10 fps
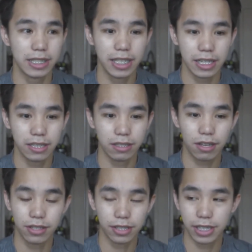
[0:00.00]
and then
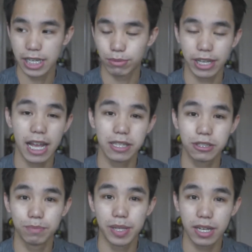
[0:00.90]
all the other days were
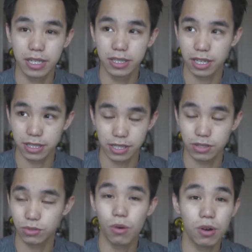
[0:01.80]
canceled because there's a
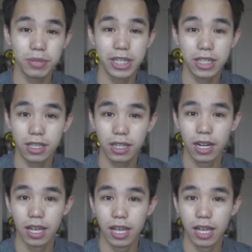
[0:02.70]
storm here.